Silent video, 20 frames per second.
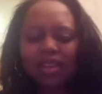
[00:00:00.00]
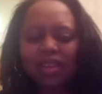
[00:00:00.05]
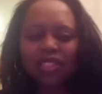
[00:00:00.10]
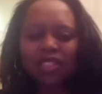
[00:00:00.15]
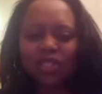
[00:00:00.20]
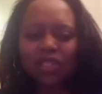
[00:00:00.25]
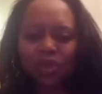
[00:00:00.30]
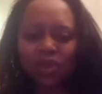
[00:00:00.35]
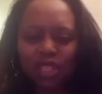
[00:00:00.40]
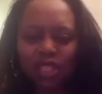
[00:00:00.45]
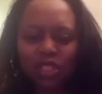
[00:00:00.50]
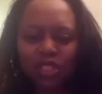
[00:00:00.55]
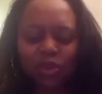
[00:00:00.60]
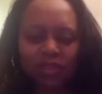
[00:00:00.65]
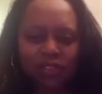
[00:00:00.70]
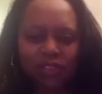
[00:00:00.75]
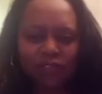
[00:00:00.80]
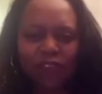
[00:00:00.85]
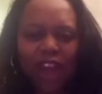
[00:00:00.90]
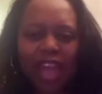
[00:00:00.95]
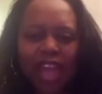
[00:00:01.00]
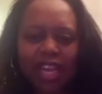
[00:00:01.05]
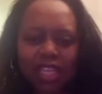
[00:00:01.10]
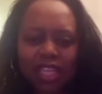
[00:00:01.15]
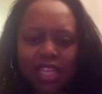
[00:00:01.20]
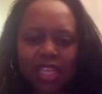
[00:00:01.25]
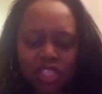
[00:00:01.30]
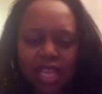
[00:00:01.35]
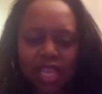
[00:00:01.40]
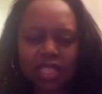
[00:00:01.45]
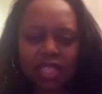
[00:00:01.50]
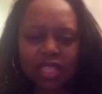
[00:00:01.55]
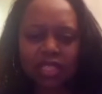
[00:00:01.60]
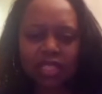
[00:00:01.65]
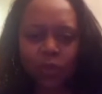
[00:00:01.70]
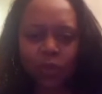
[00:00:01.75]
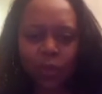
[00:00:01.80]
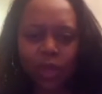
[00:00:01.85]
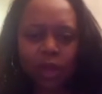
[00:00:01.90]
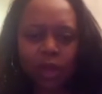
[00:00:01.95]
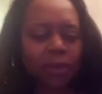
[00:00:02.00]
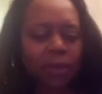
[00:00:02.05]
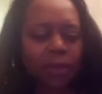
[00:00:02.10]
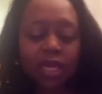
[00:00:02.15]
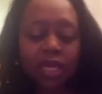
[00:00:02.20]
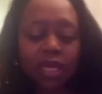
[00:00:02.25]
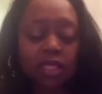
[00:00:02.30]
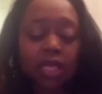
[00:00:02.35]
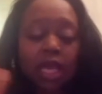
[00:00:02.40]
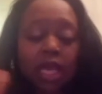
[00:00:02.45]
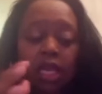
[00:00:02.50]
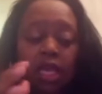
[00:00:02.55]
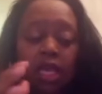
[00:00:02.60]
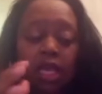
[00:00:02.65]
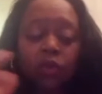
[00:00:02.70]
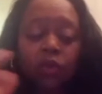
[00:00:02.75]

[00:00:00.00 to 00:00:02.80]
so that you have a fighting chance to win. Because